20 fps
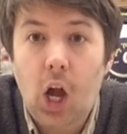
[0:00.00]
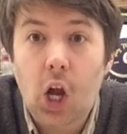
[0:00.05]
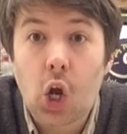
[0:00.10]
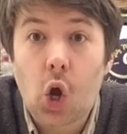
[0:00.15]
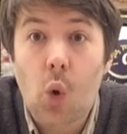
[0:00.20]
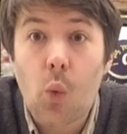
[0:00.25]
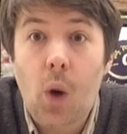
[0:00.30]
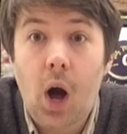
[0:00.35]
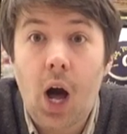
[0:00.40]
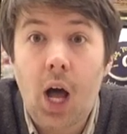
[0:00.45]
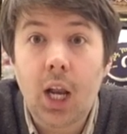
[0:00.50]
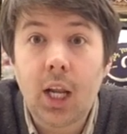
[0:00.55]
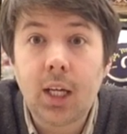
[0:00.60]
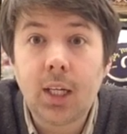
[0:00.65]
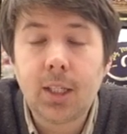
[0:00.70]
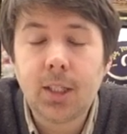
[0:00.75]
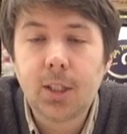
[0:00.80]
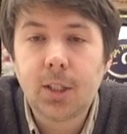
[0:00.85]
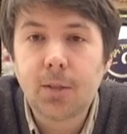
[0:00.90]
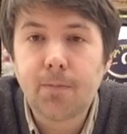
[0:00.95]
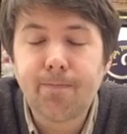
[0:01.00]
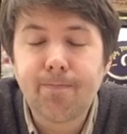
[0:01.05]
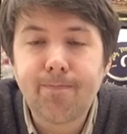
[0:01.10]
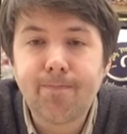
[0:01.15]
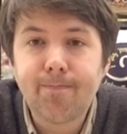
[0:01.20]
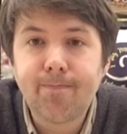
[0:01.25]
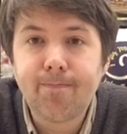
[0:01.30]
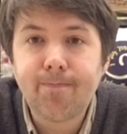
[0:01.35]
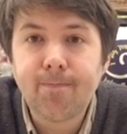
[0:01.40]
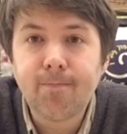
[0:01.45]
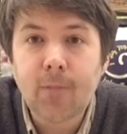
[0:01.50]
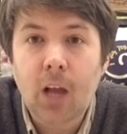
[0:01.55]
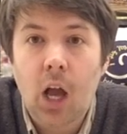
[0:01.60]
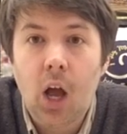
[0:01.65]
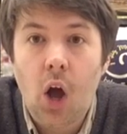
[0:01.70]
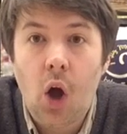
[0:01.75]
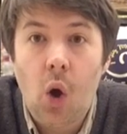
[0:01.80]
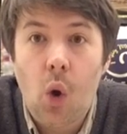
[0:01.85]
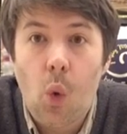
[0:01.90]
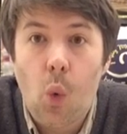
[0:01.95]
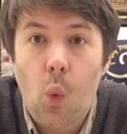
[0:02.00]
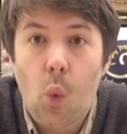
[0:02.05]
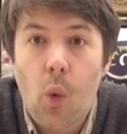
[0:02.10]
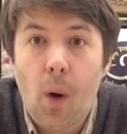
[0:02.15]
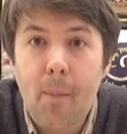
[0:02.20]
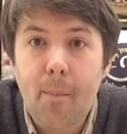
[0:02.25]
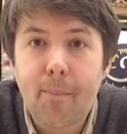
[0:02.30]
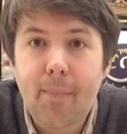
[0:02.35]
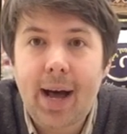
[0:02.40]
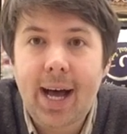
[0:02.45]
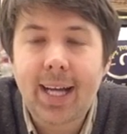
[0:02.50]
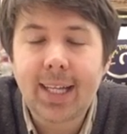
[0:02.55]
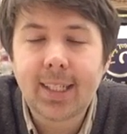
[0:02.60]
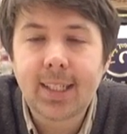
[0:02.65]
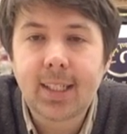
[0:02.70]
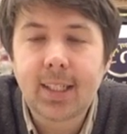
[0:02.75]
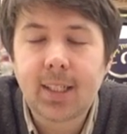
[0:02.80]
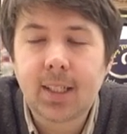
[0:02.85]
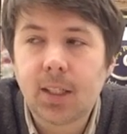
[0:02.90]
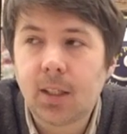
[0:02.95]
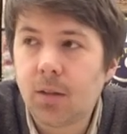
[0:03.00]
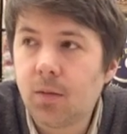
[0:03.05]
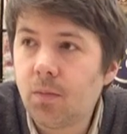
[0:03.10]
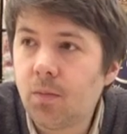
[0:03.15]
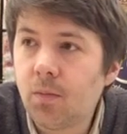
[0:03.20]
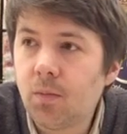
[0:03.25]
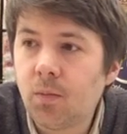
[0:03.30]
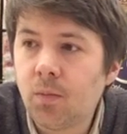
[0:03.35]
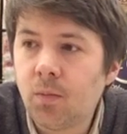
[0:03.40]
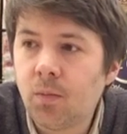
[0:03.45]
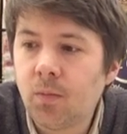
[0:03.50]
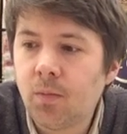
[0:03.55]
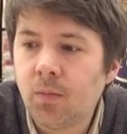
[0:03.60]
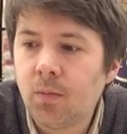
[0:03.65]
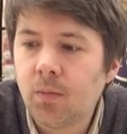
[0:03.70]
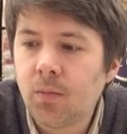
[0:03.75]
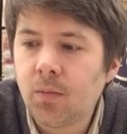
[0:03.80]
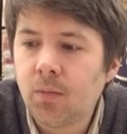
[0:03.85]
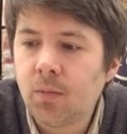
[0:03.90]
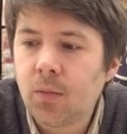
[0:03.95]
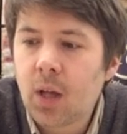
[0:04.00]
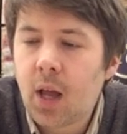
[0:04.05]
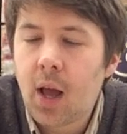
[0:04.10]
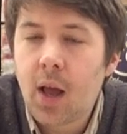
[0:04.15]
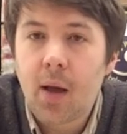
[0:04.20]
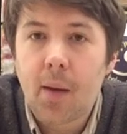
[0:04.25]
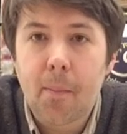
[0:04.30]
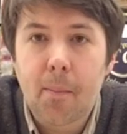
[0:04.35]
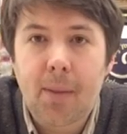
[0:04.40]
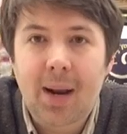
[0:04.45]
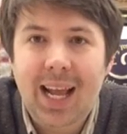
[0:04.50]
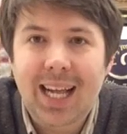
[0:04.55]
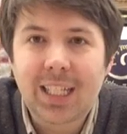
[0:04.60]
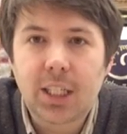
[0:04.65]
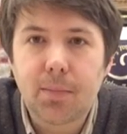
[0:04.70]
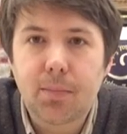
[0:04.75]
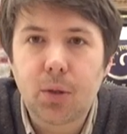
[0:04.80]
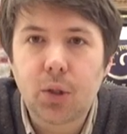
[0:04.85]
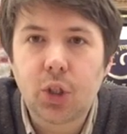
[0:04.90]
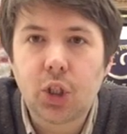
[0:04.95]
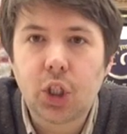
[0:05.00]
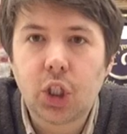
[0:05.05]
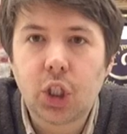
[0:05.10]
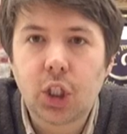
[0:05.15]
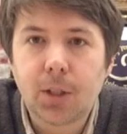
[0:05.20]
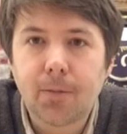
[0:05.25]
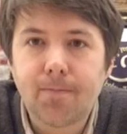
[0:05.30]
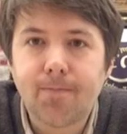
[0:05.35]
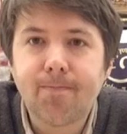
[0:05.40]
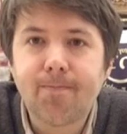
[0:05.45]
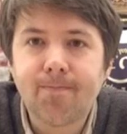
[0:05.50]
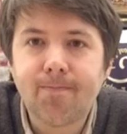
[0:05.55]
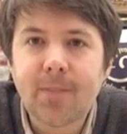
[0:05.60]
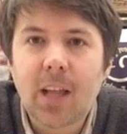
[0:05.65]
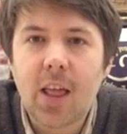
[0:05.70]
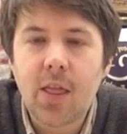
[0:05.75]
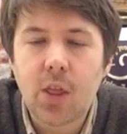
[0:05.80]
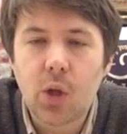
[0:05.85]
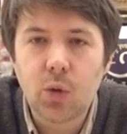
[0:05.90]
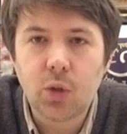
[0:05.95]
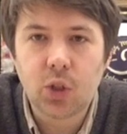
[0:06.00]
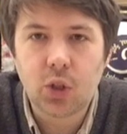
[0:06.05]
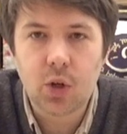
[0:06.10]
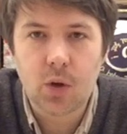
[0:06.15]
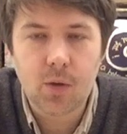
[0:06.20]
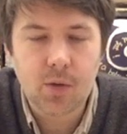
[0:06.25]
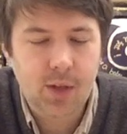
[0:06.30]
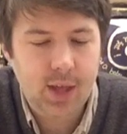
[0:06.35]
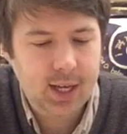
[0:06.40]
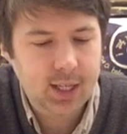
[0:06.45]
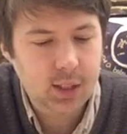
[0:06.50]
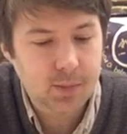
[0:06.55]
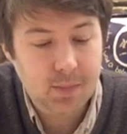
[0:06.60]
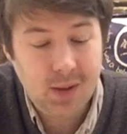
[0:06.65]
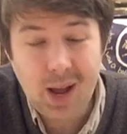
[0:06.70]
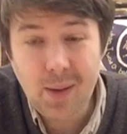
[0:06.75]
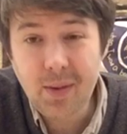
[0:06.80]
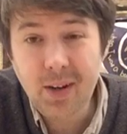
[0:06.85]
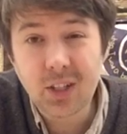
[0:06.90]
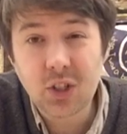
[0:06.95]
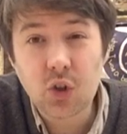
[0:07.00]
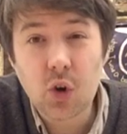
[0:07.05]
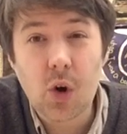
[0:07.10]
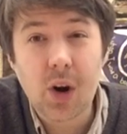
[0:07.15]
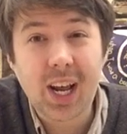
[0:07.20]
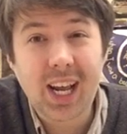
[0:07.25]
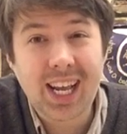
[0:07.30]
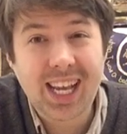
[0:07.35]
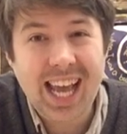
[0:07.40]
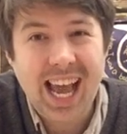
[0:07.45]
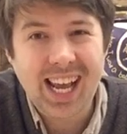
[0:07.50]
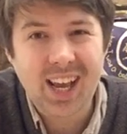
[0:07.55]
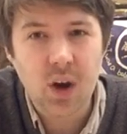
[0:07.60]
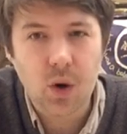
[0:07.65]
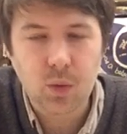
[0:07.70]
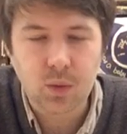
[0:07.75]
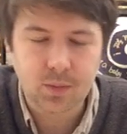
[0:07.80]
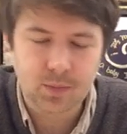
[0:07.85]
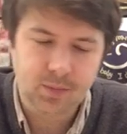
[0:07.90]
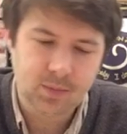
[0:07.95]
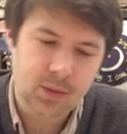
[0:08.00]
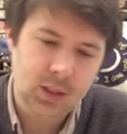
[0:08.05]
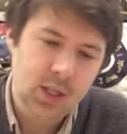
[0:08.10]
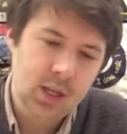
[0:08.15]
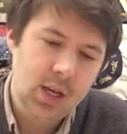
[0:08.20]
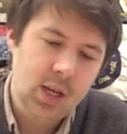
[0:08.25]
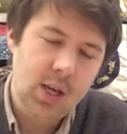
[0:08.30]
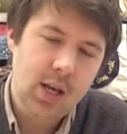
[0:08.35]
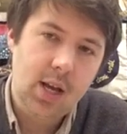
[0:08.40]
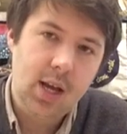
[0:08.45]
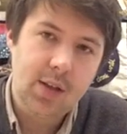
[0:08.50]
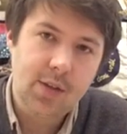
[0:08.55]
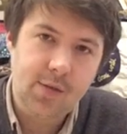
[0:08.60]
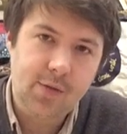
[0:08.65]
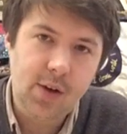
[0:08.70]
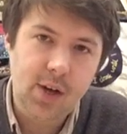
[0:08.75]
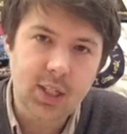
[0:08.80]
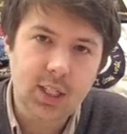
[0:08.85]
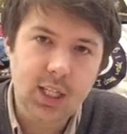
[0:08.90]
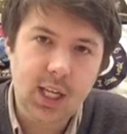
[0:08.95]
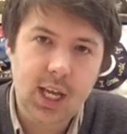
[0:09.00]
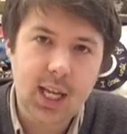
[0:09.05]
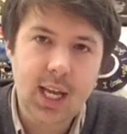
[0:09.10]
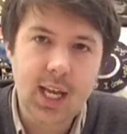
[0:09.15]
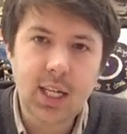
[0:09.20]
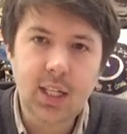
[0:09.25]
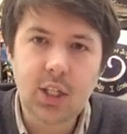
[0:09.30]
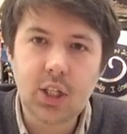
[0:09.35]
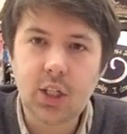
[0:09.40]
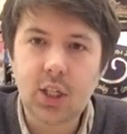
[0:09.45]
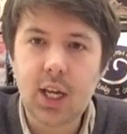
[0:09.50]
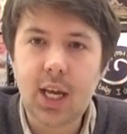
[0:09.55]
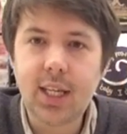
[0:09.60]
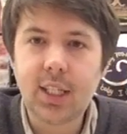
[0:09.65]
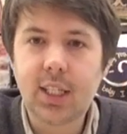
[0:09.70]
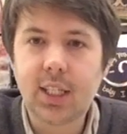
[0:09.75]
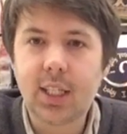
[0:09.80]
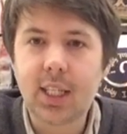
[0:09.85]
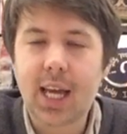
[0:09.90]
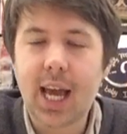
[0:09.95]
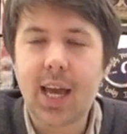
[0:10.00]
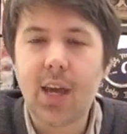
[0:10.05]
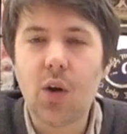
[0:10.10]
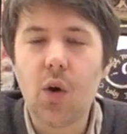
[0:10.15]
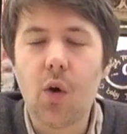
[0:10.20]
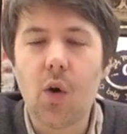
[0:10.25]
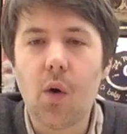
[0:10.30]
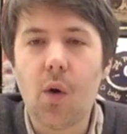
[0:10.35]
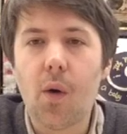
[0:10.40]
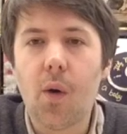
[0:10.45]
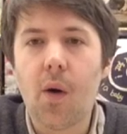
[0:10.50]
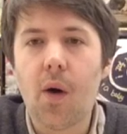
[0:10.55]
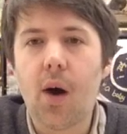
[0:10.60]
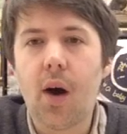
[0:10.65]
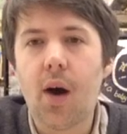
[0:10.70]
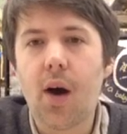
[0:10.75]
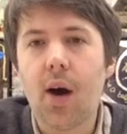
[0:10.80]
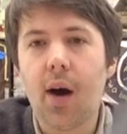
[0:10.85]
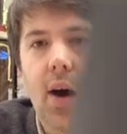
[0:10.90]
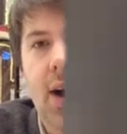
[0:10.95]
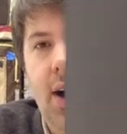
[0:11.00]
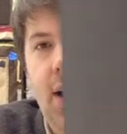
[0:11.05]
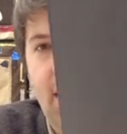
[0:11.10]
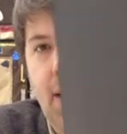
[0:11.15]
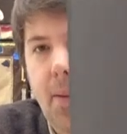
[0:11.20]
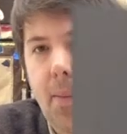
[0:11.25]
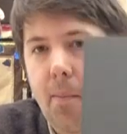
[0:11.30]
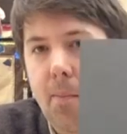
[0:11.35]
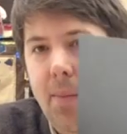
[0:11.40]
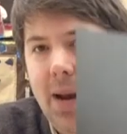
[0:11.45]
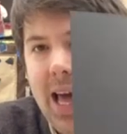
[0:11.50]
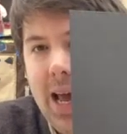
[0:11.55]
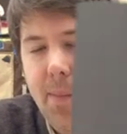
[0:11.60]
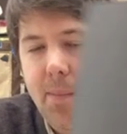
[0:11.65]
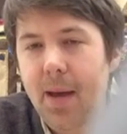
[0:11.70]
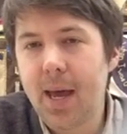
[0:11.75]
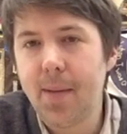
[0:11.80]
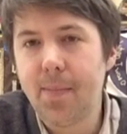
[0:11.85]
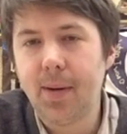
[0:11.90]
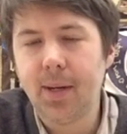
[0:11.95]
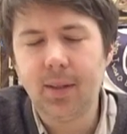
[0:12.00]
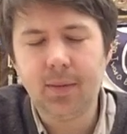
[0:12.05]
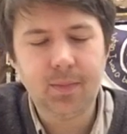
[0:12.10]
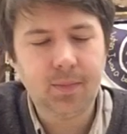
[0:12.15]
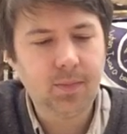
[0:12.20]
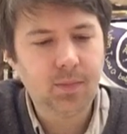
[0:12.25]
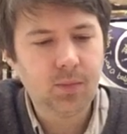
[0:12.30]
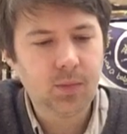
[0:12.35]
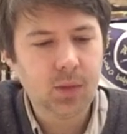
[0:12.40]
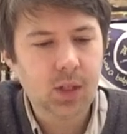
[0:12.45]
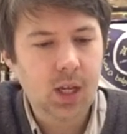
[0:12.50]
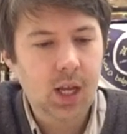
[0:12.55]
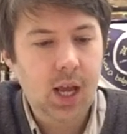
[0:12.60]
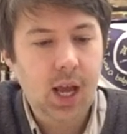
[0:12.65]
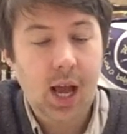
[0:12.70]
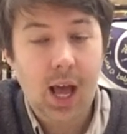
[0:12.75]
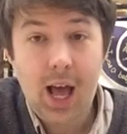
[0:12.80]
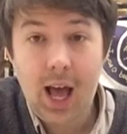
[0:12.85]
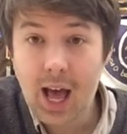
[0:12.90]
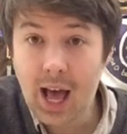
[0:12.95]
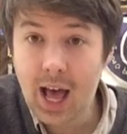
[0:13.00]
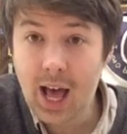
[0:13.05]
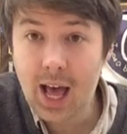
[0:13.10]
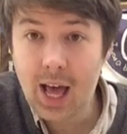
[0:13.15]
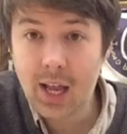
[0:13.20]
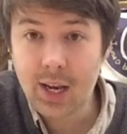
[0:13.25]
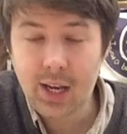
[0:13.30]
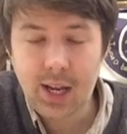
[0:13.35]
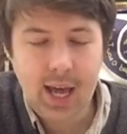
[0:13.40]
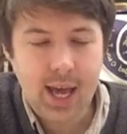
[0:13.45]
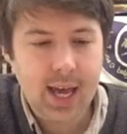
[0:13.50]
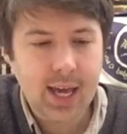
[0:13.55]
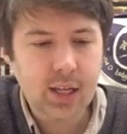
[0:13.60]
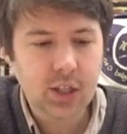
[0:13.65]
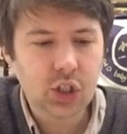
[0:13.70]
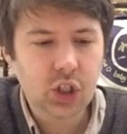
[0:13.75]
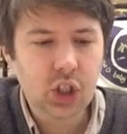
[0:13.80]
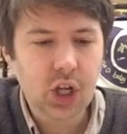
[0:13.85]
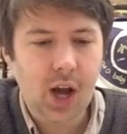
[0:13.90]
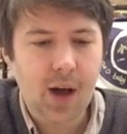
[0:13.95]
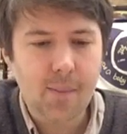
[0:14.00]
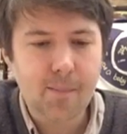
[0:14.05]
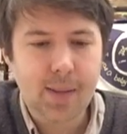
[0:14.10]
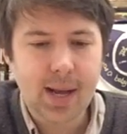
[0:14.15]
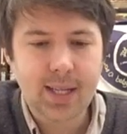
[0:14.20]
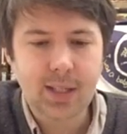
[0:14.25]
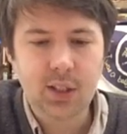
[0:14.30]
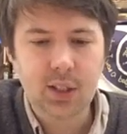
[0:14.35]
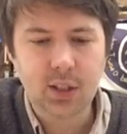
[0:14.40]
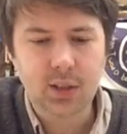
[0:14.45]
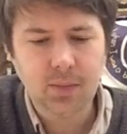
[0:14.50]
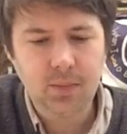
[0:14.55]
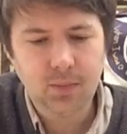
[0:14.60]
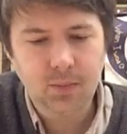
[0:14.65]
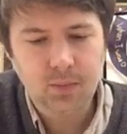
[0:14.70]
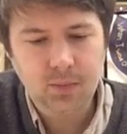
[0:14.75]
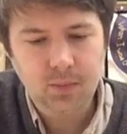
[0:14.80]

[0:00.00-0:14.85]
koalas, wombats, platypus, those sort of things. I'm going to draw a gecko. And the first thing you need is to get your black paper and a sharp pencil